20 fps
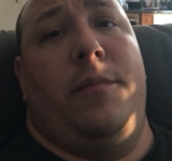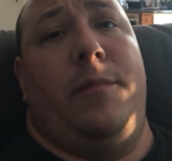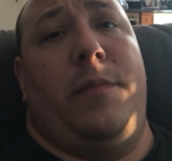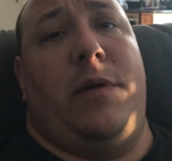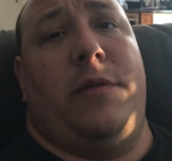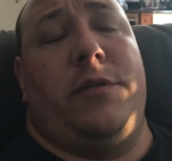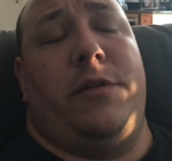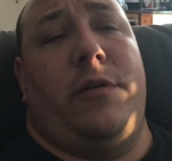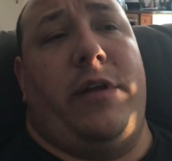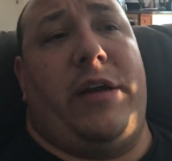
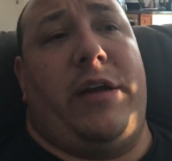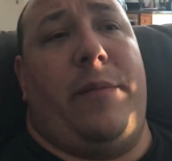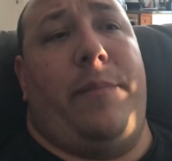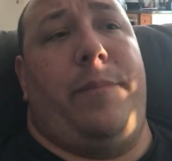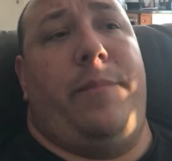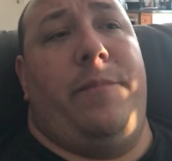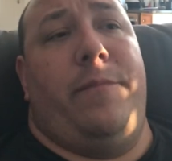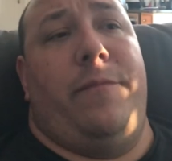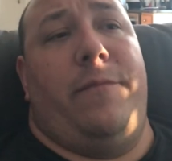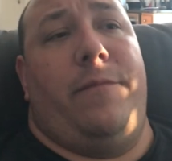
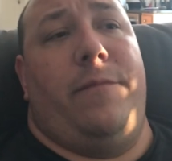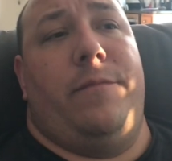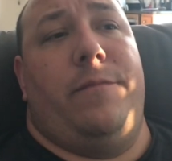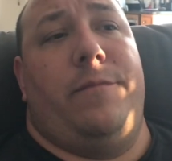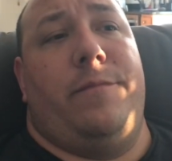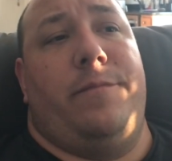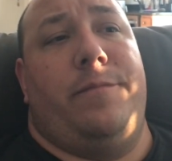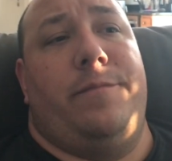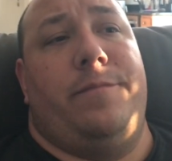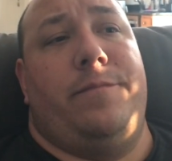
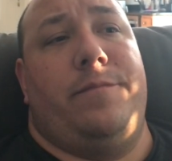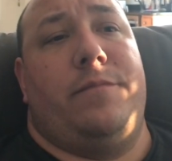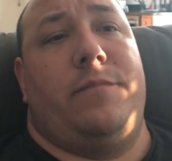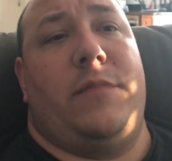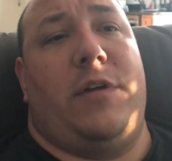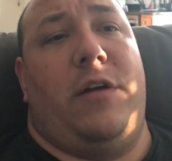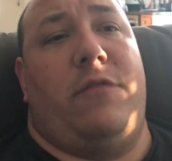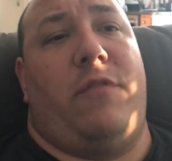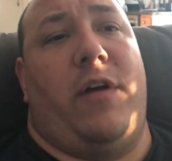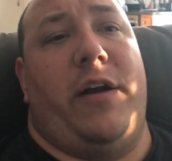
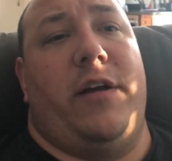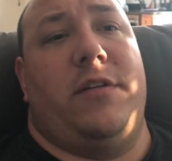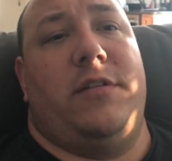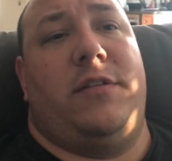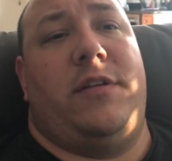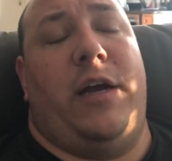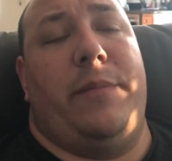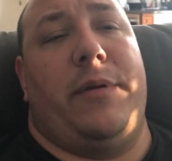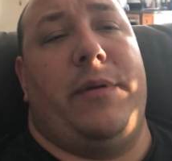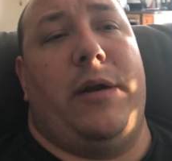I'll write it,
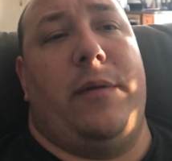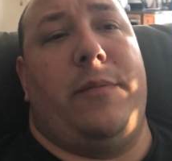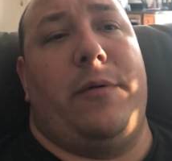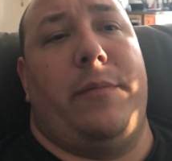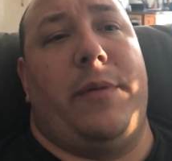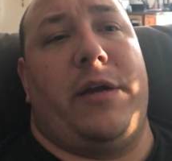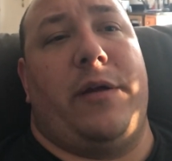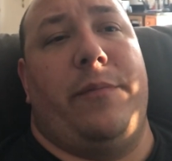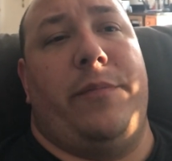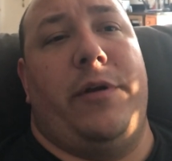type it up on
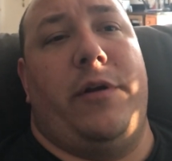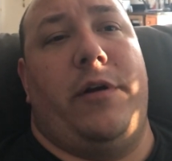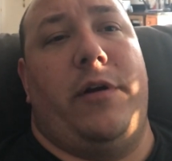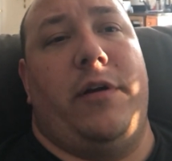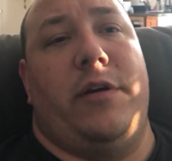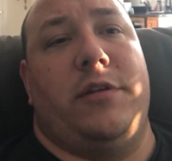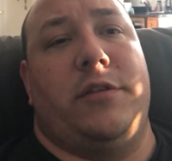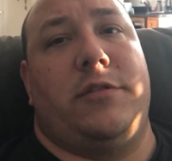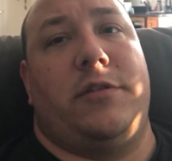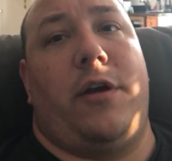my computer,
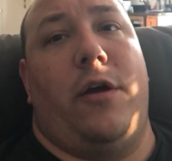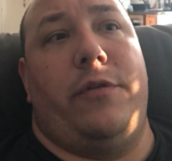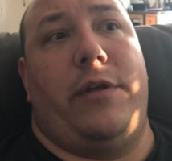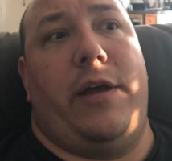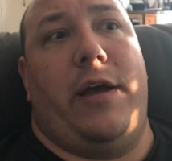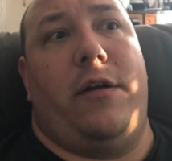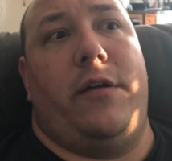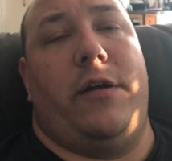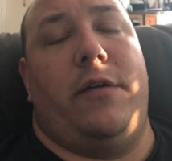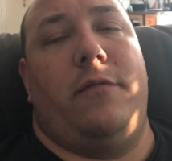and just go
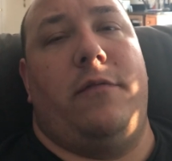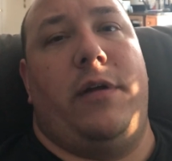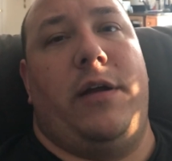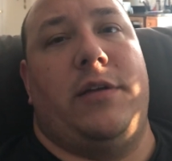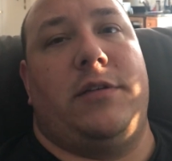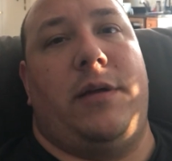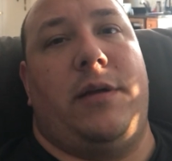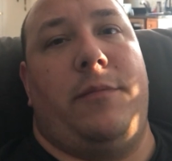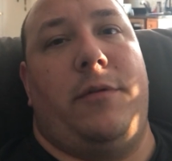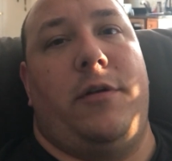down it
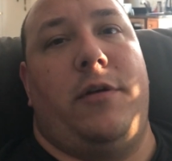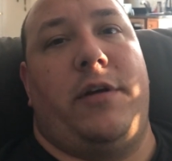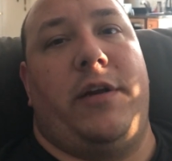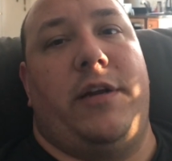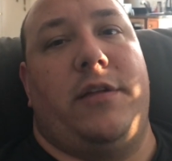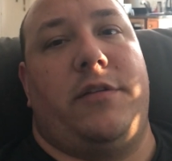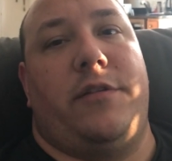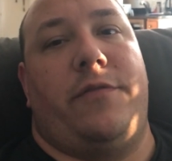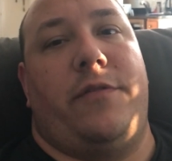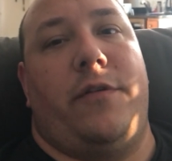as I'm looking
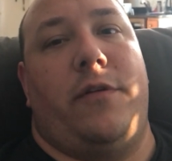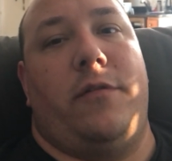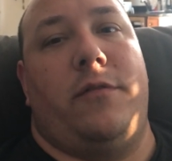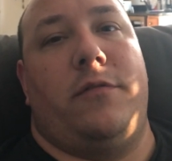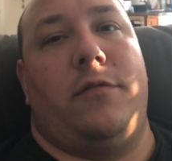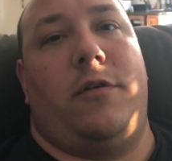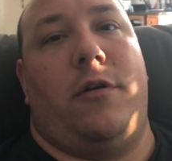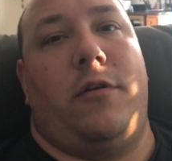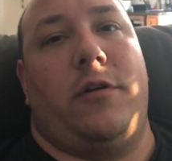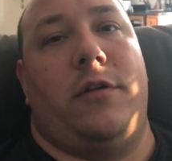at the
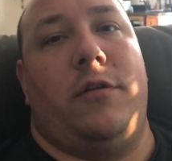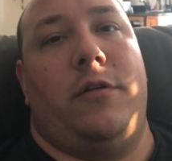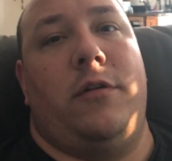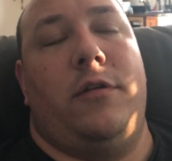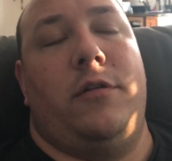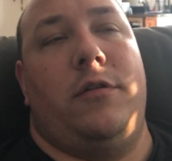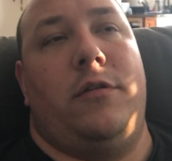phone talking.